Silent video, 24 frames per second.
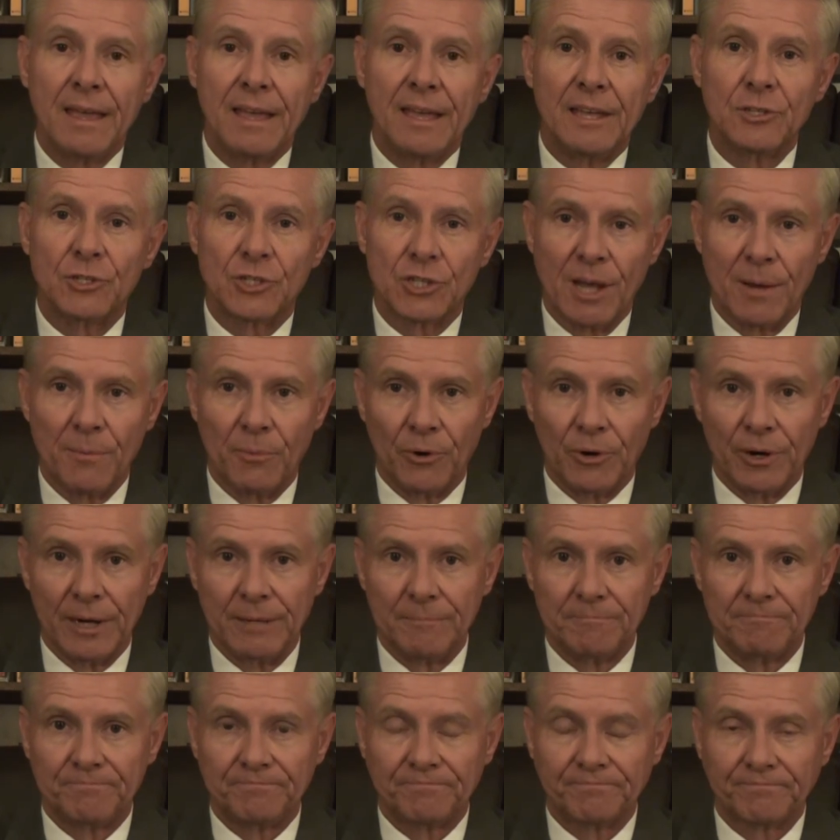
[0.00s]
In summary,
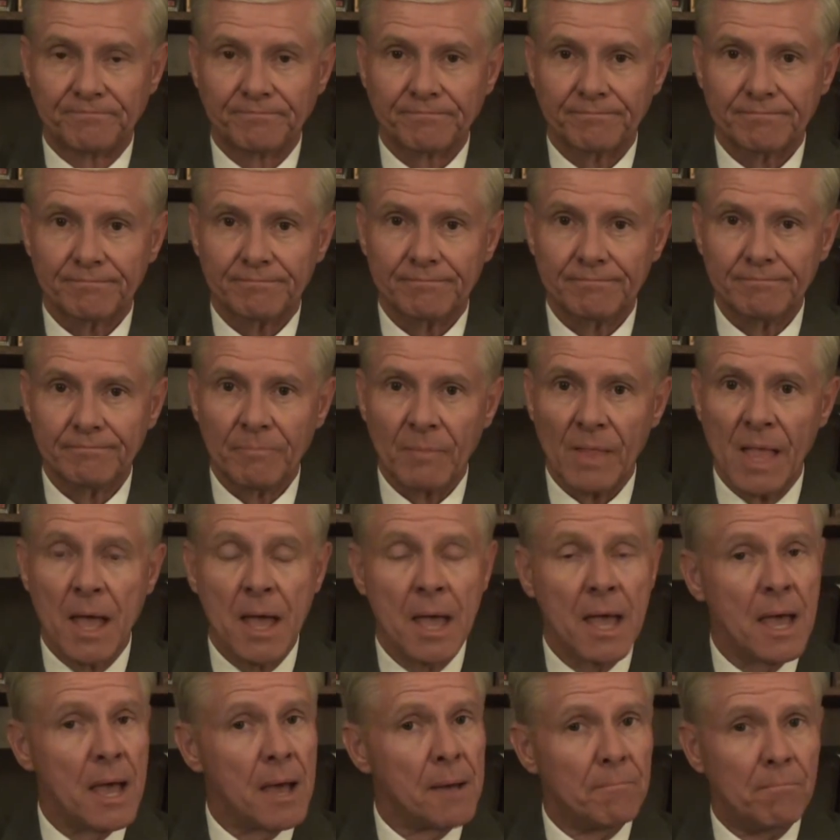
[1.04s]

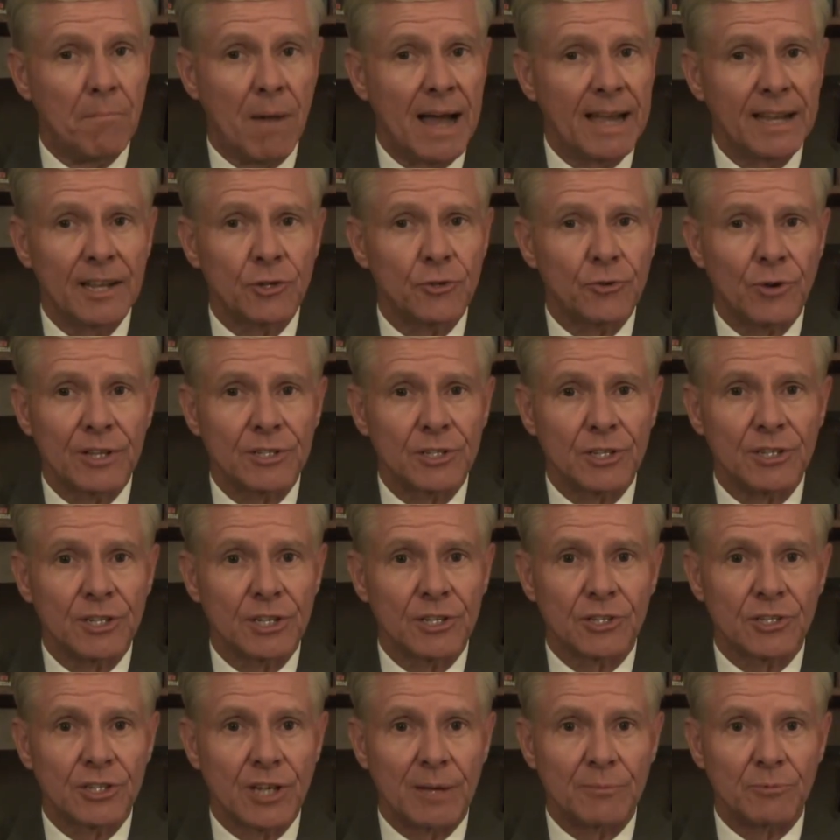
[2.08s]
my addressing
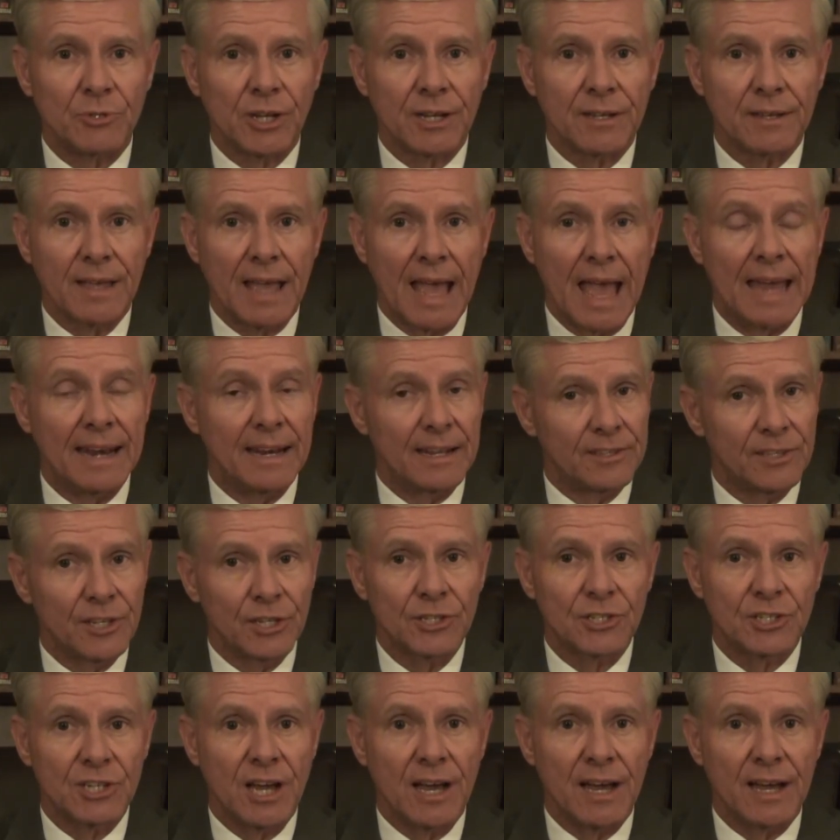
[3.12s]
this subject, and at
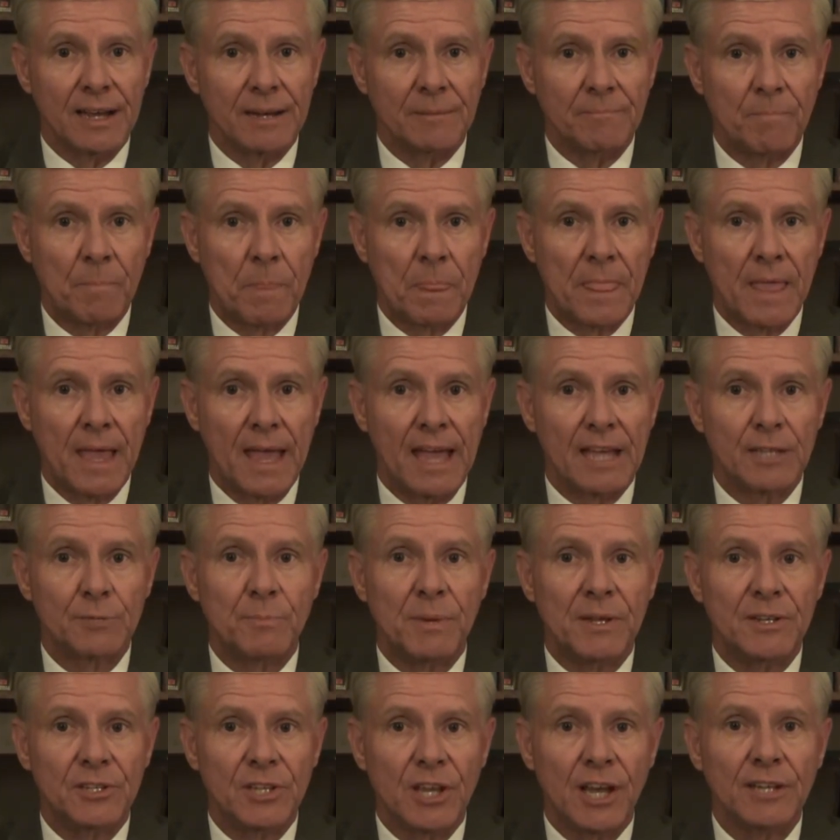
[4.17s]
this time, has
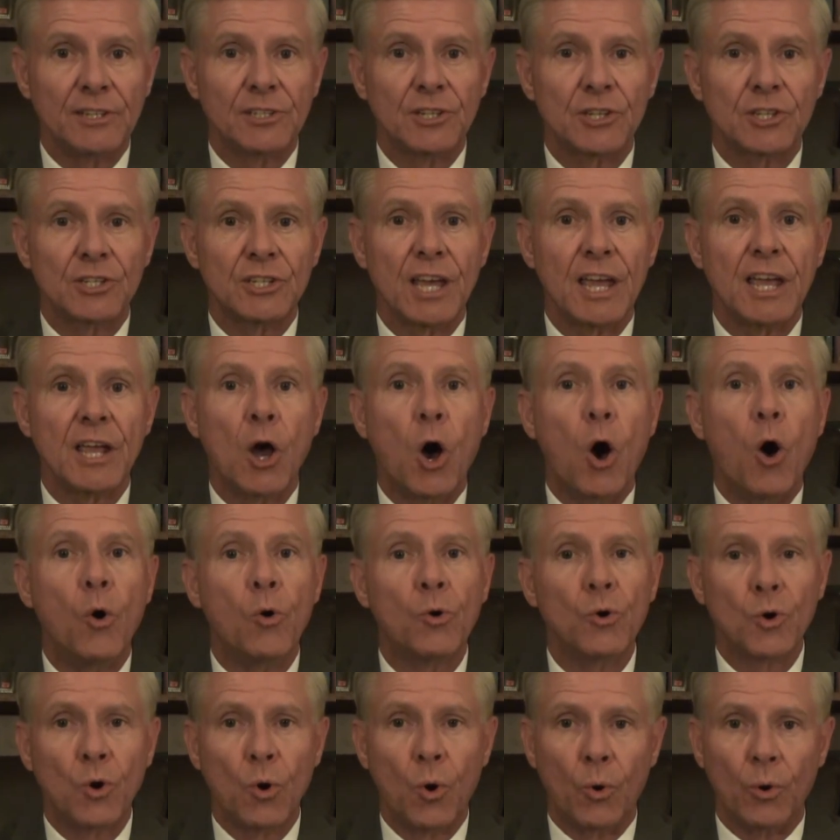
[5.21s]
been done to stay
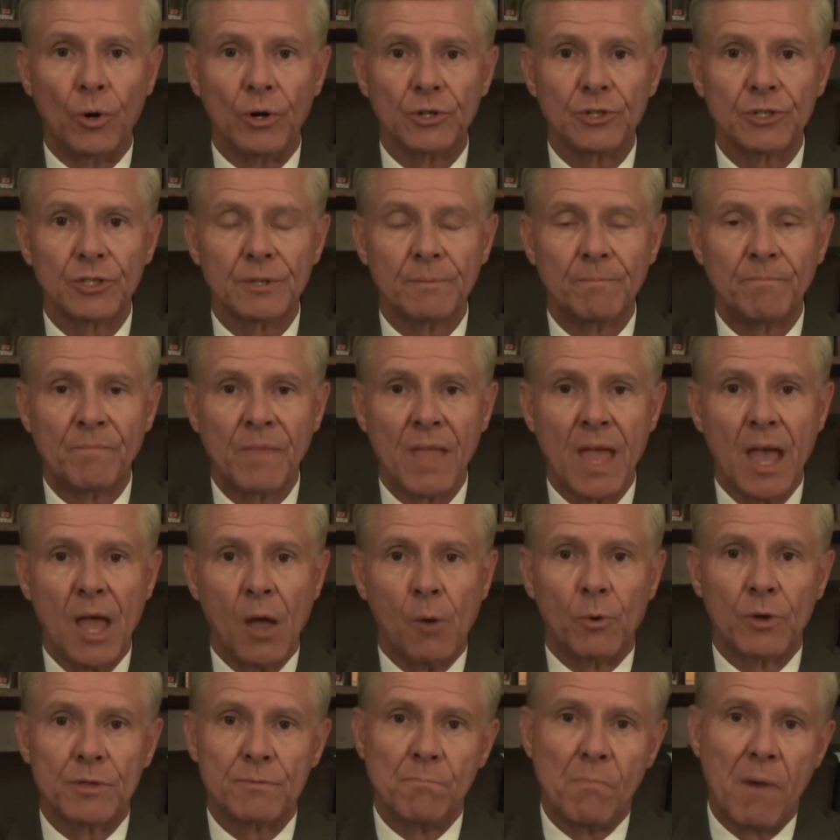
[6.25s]
on course
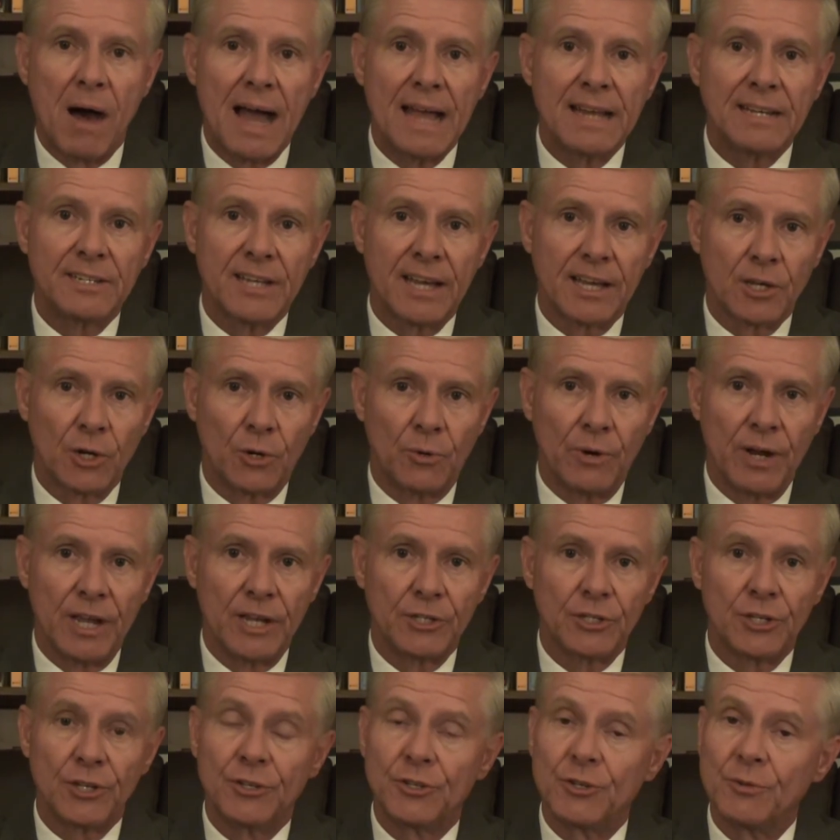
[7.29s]
with my
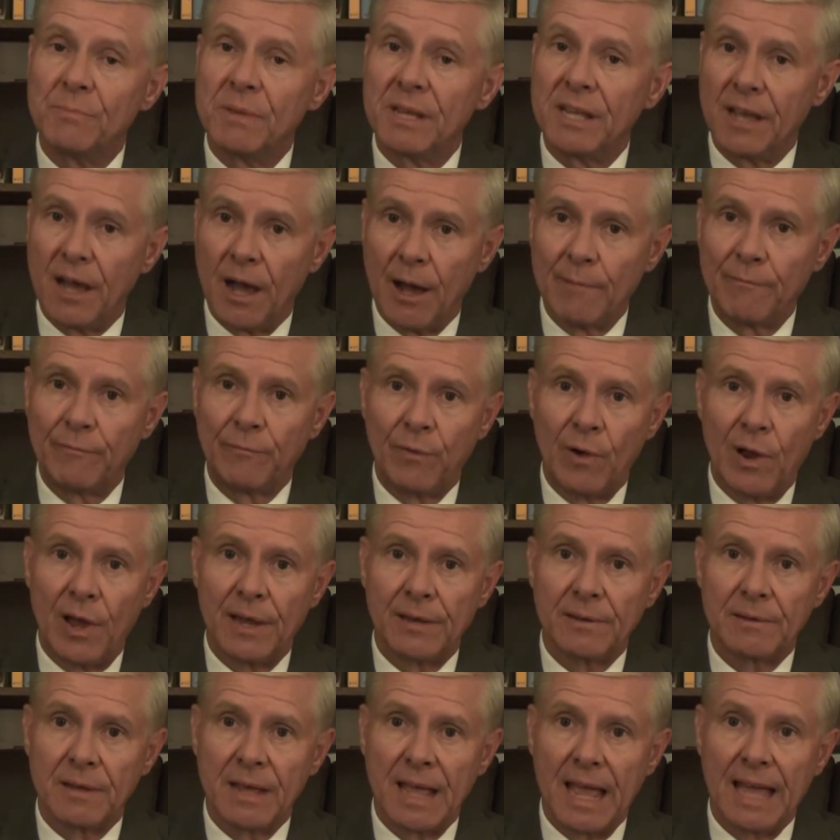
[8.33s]
declaration to be
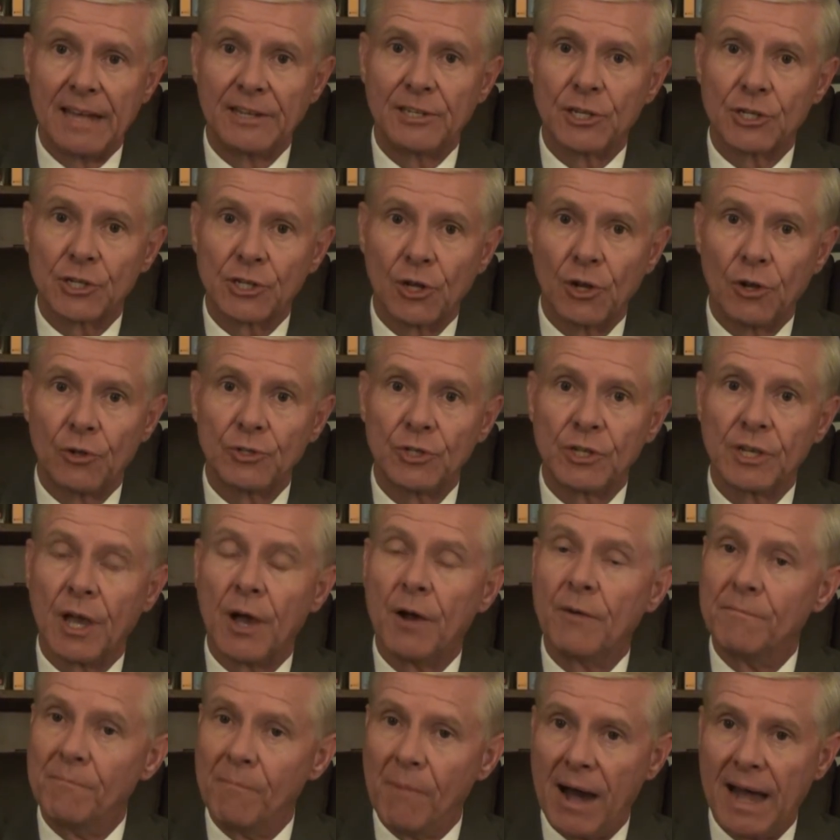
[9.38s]
upfront and disclosing
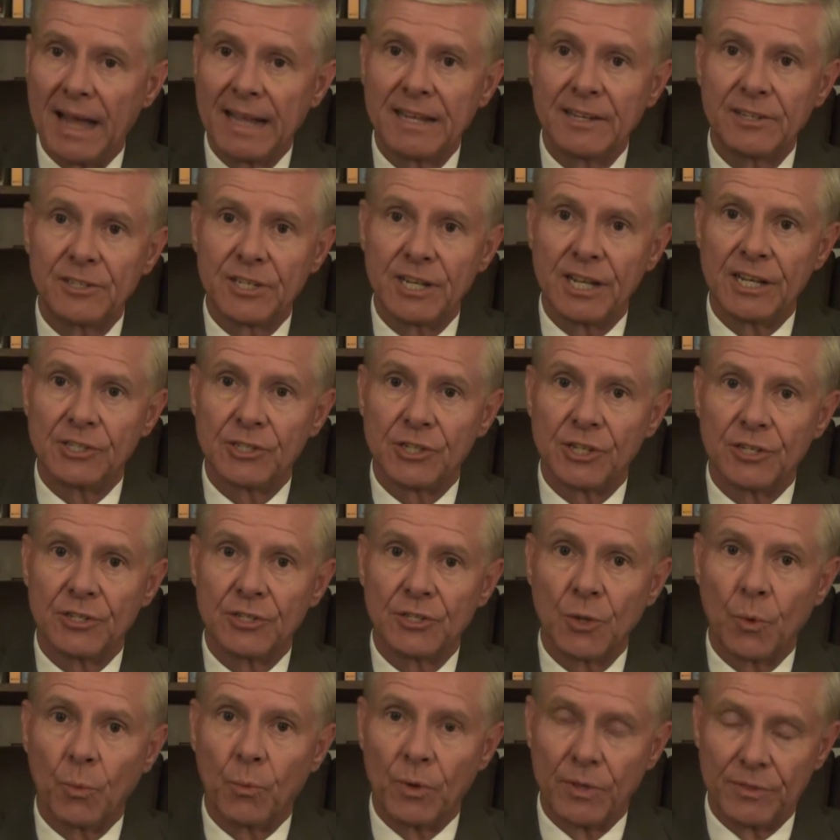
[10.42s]
of my
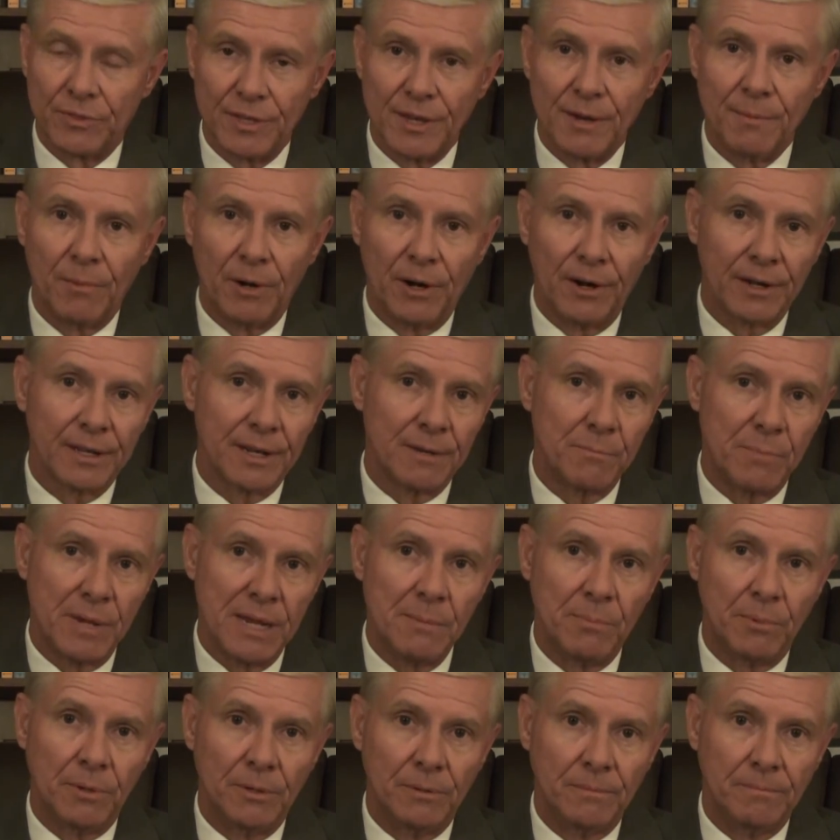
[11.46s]
intentions with the American
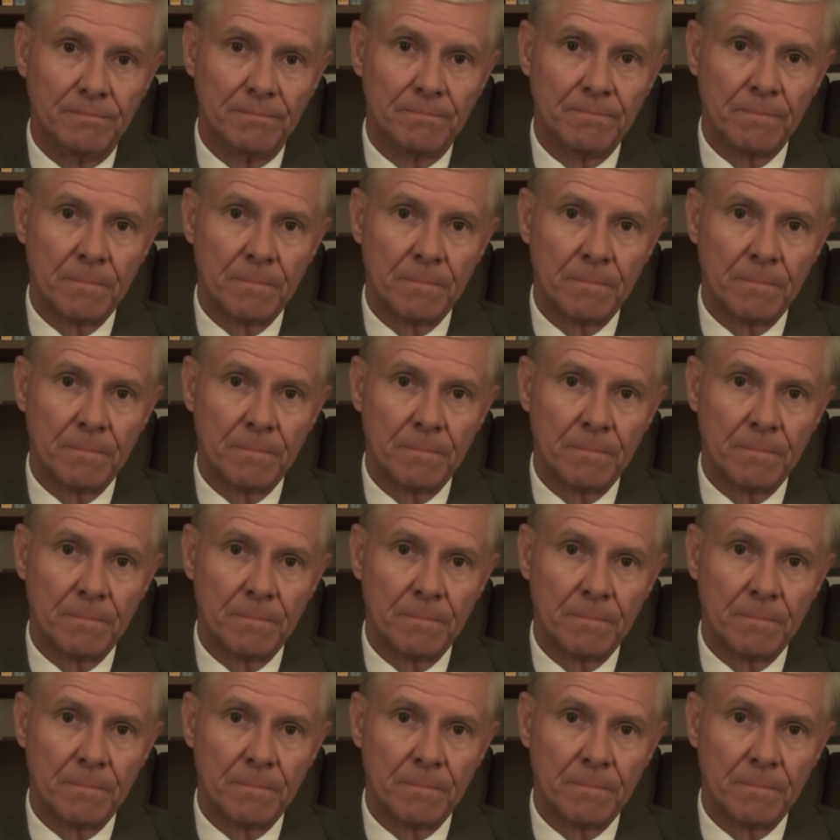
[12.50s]
people.